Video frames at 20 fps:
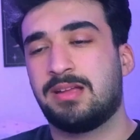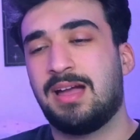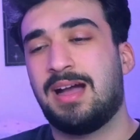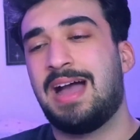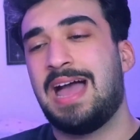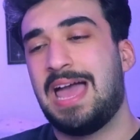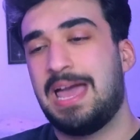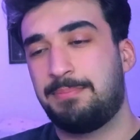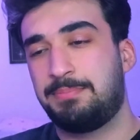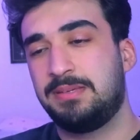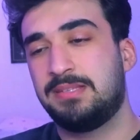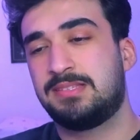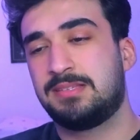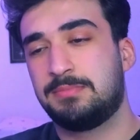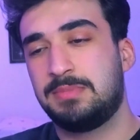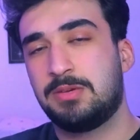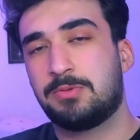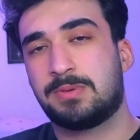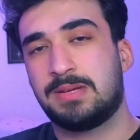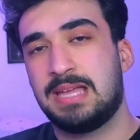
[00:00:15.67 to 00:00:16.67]
are y'all happy
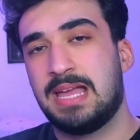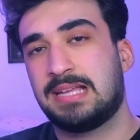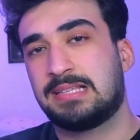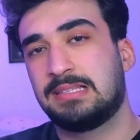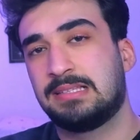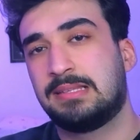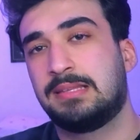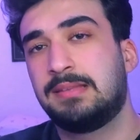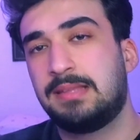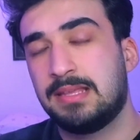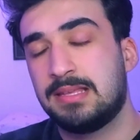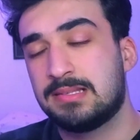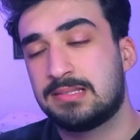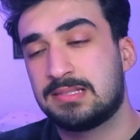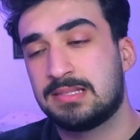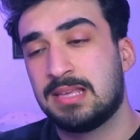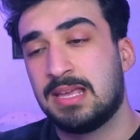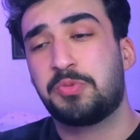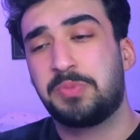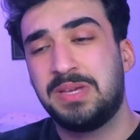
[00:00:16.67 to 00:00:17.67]
to me reacting to
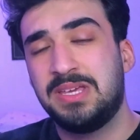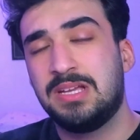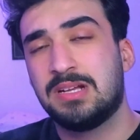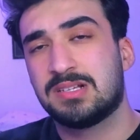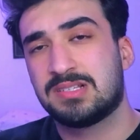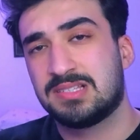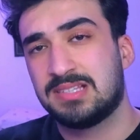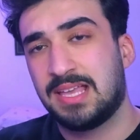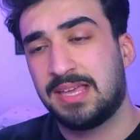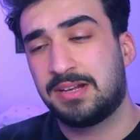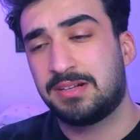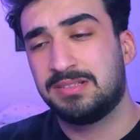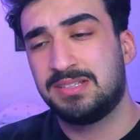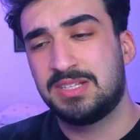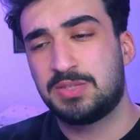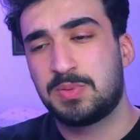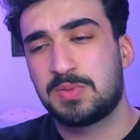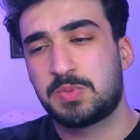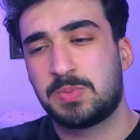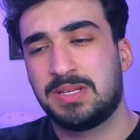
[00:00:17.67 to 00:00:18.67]
this 3 years later?
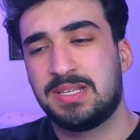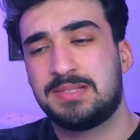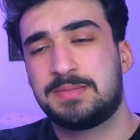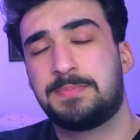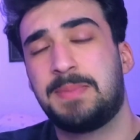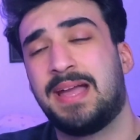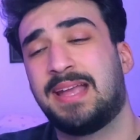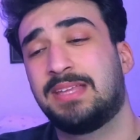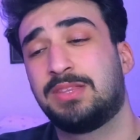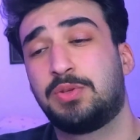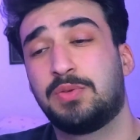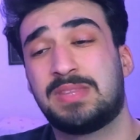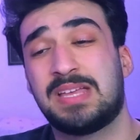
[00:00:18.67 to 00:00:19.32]
This was released back in